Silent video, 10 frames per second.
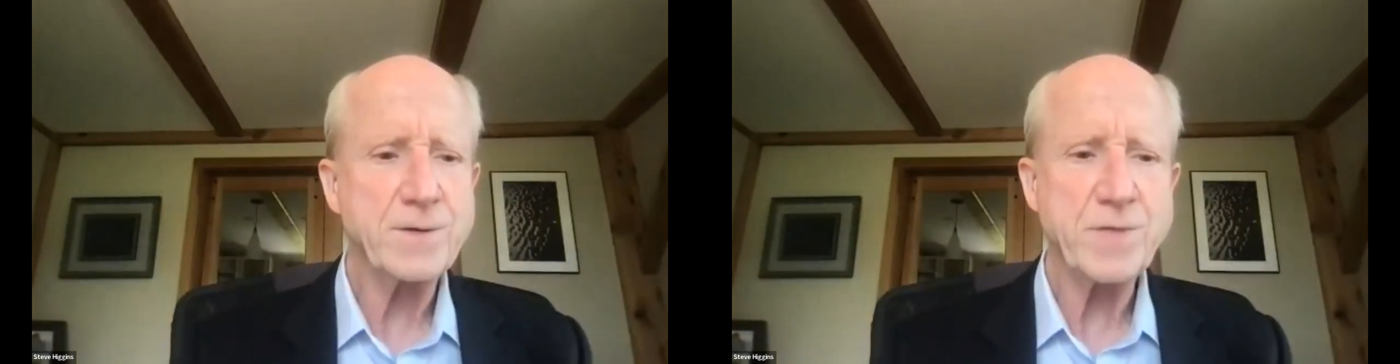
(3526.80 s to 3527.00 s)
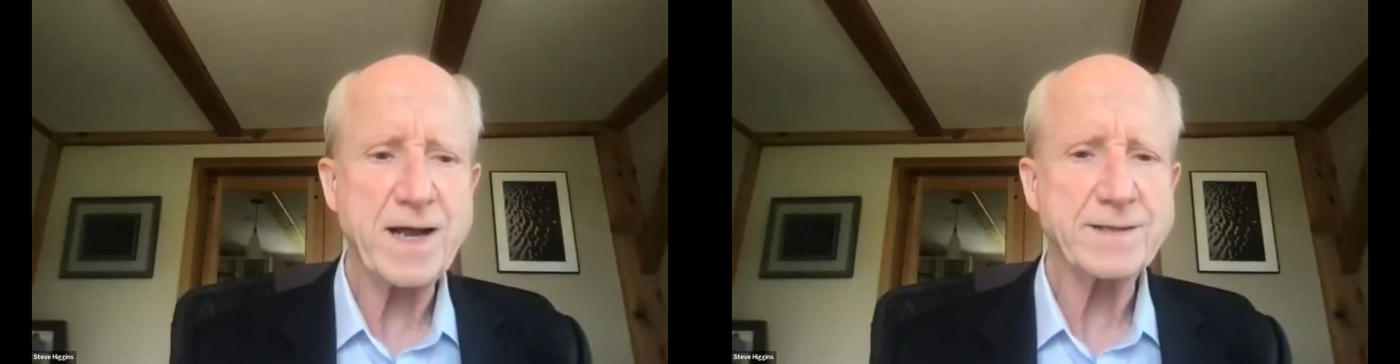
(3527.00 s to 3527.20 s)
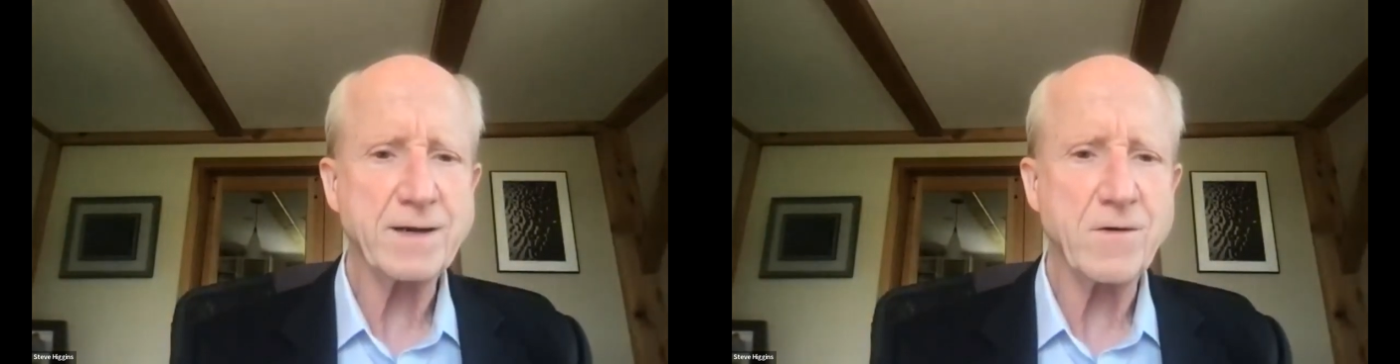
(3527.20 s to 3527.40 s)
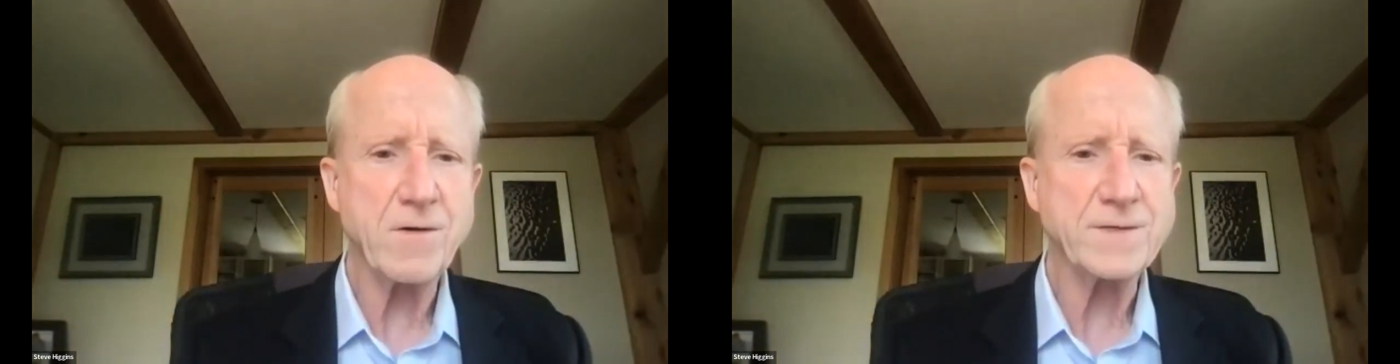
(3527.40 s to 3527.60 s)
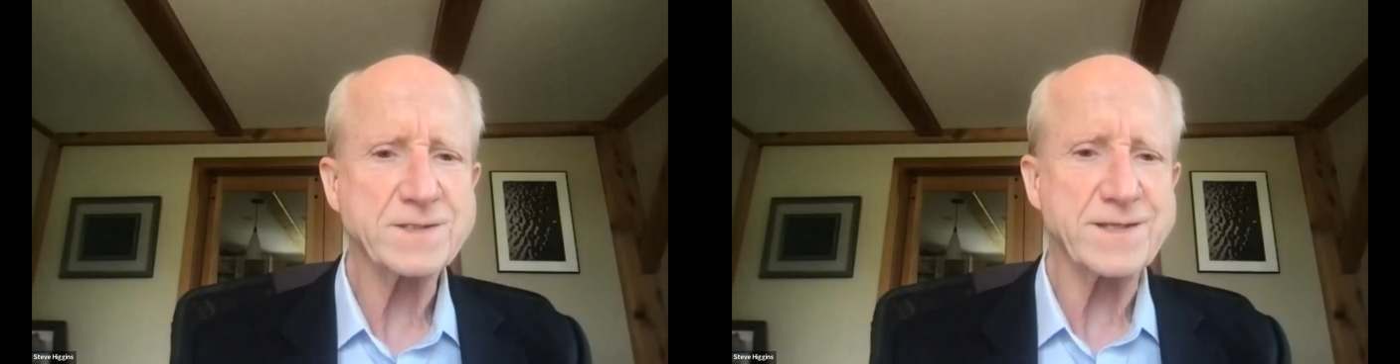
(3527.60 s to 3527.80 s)

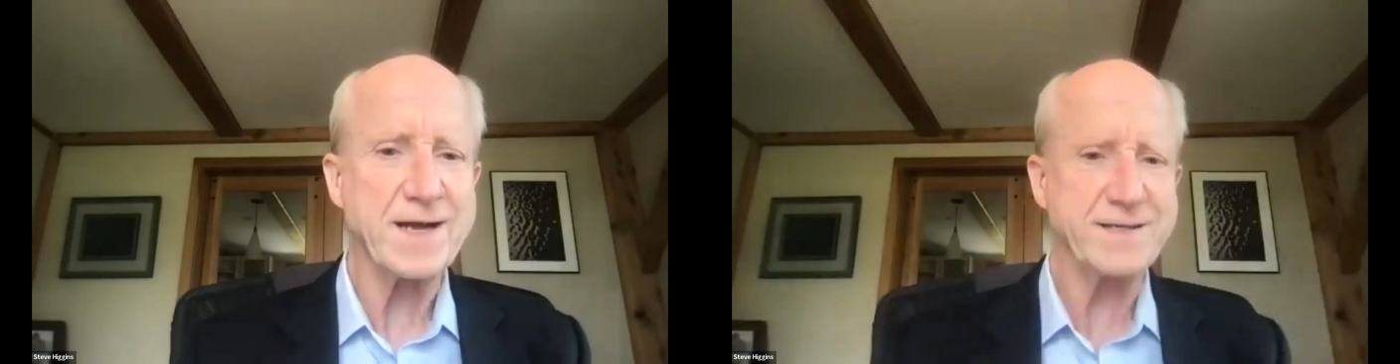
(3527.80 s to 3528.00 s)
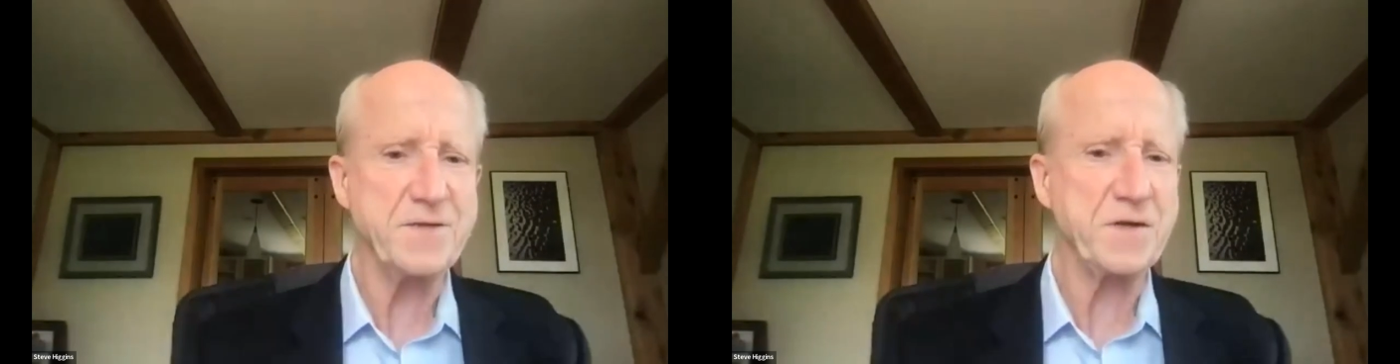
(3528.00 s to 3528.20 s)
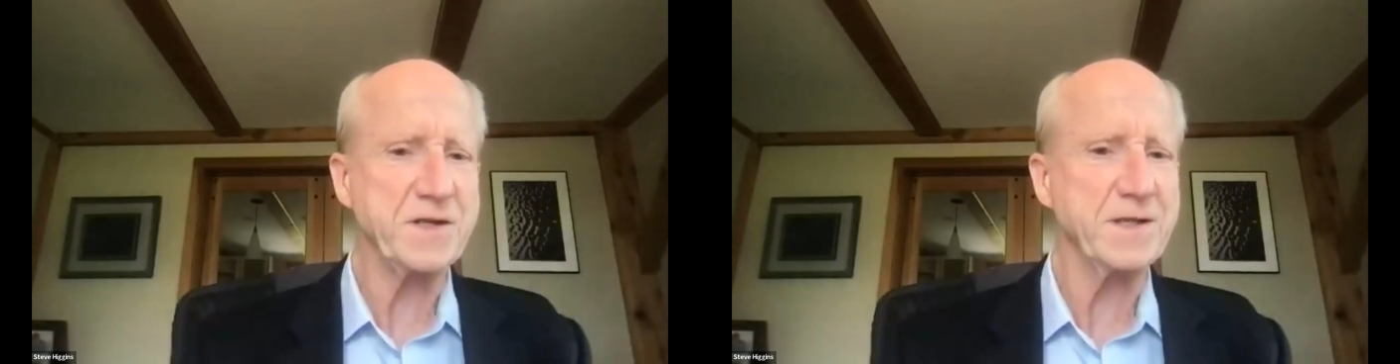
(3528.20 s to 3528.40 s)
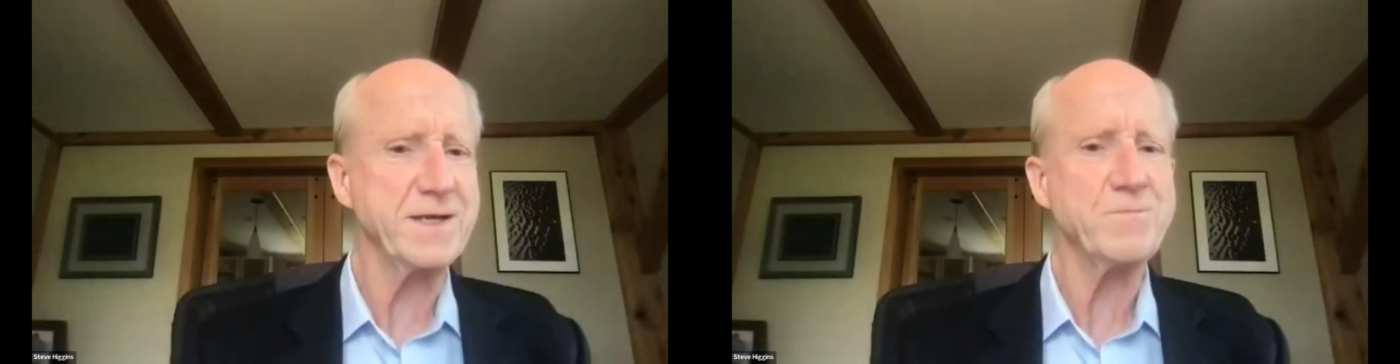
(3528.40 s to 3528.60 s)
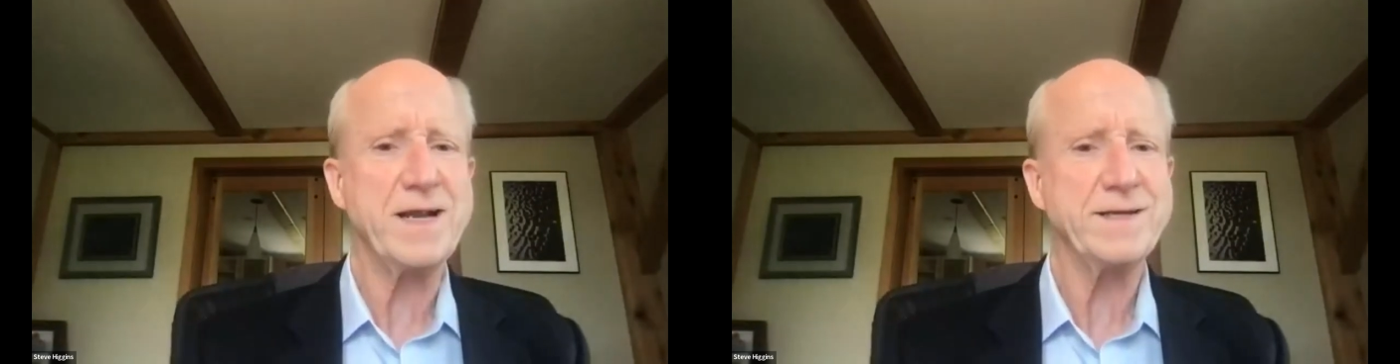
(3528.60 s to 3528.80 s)
impacting all of us
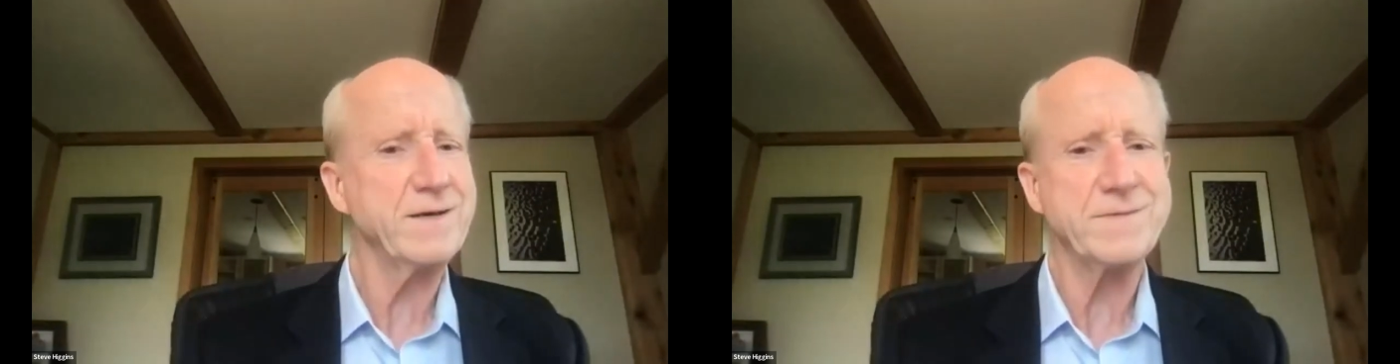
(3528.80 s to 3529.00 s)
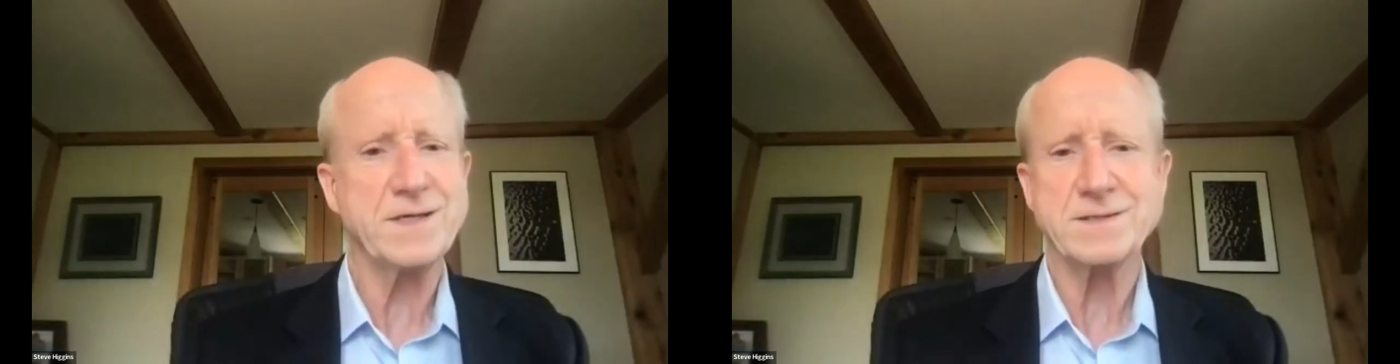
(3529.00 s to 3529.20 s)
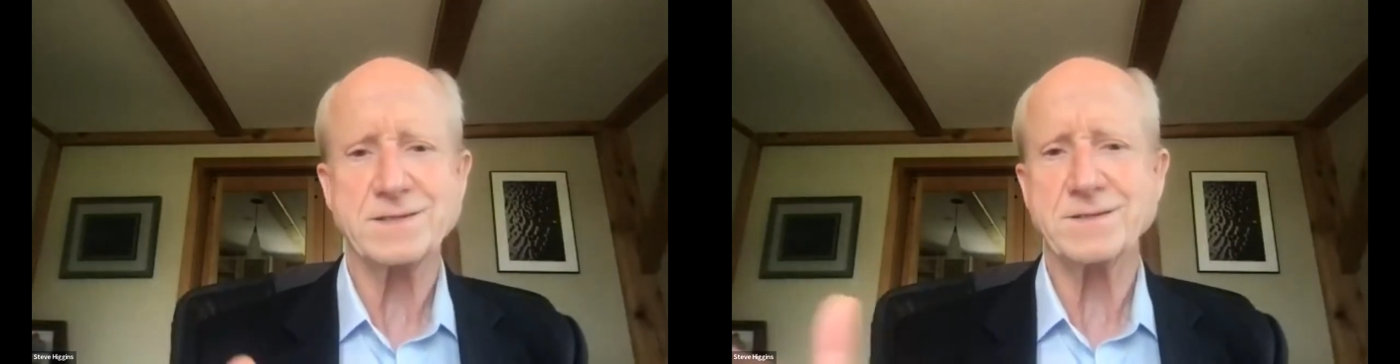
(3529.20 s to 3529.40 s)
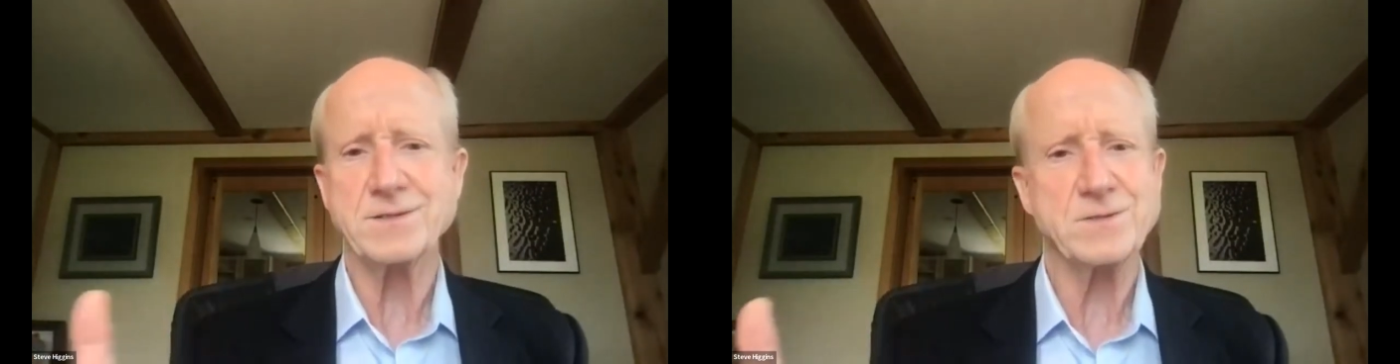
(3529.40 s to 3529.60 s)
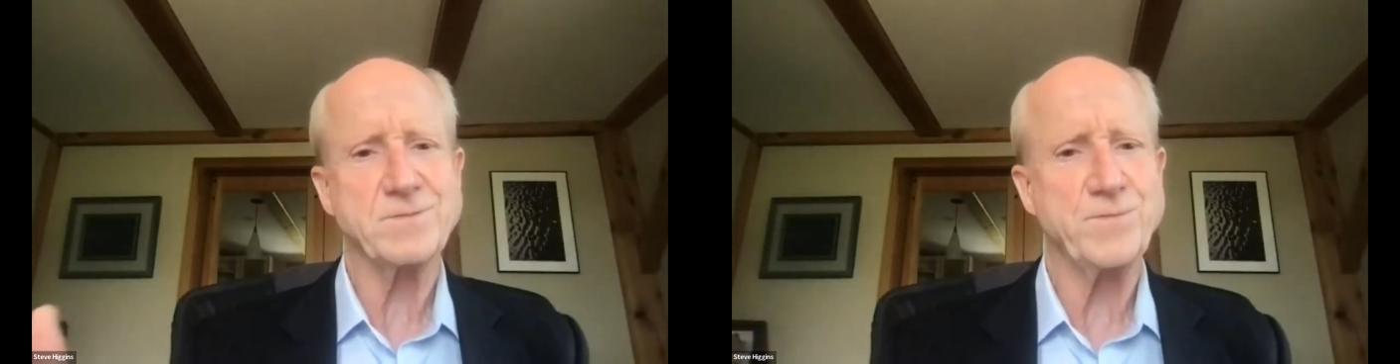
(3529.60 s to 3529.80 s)
scientifically and
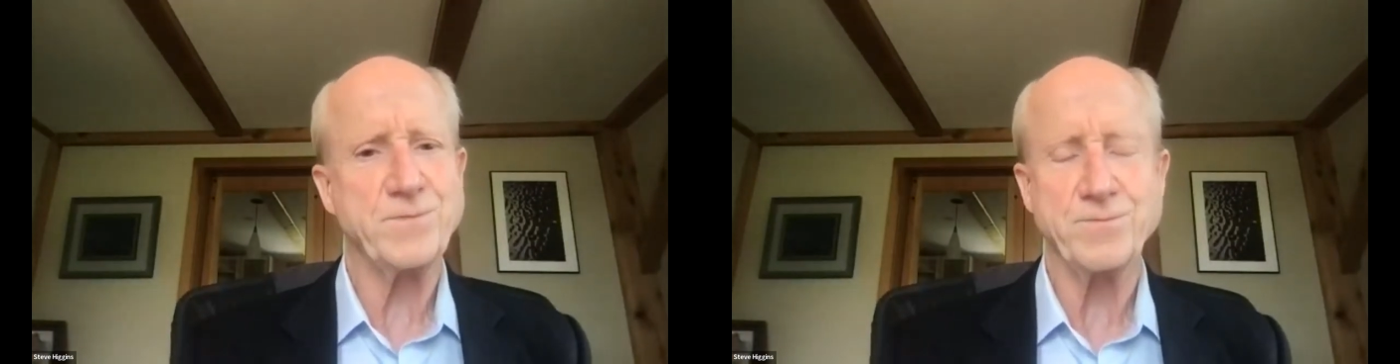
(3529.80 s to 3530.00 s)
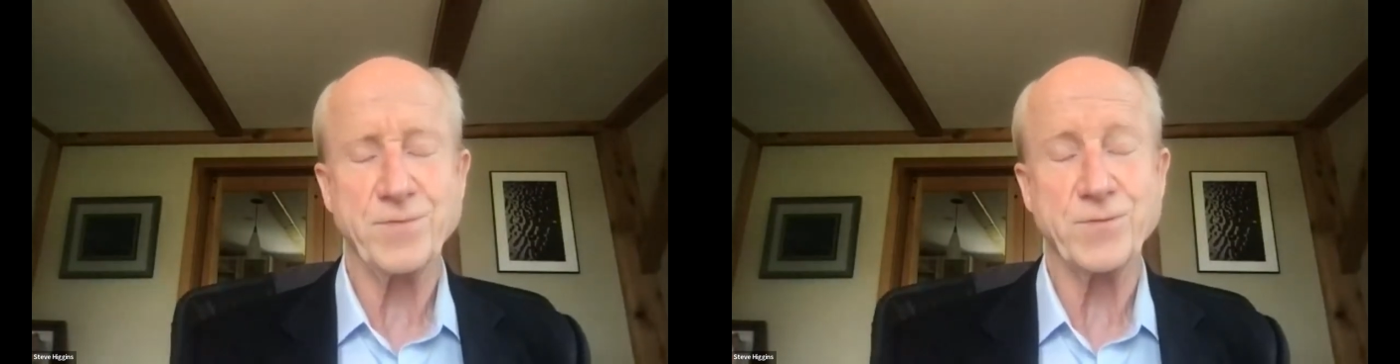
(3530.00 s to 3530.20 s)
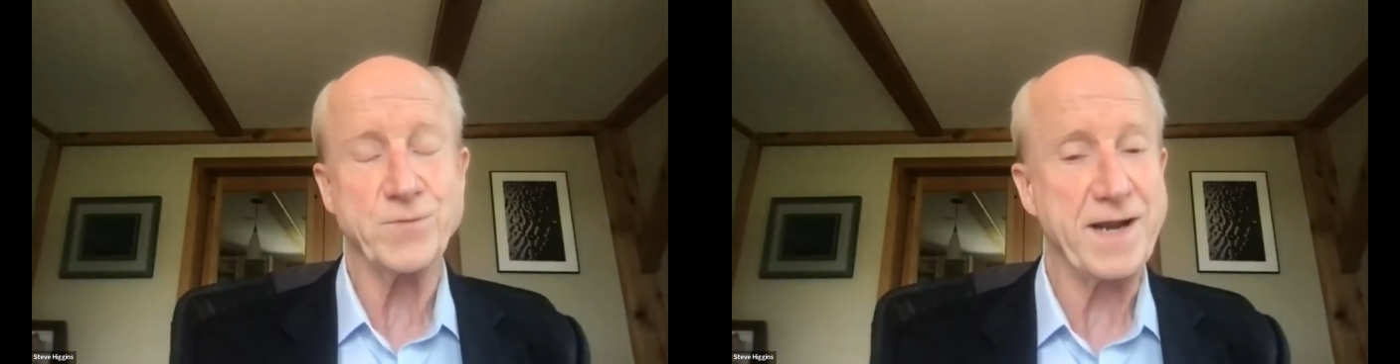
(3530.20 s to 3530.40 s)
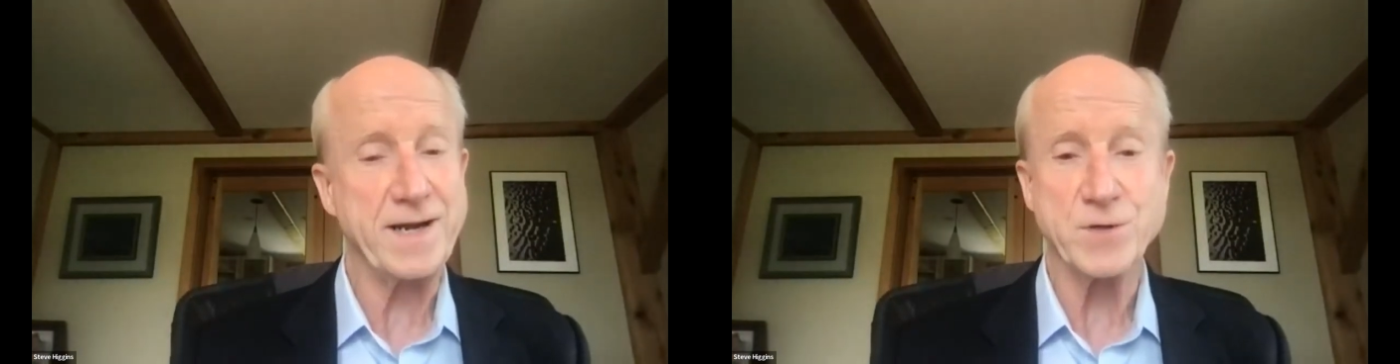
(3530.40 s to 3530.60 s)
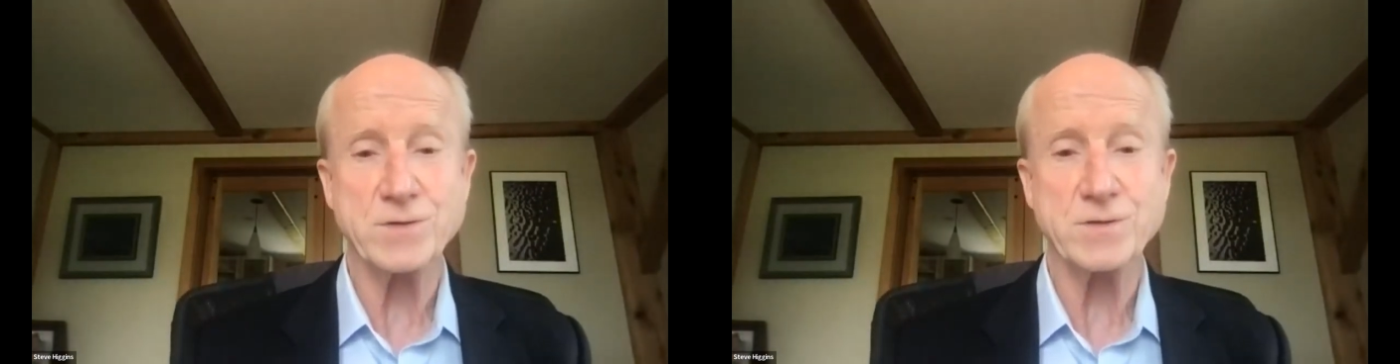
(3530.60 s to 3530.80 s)
many of us just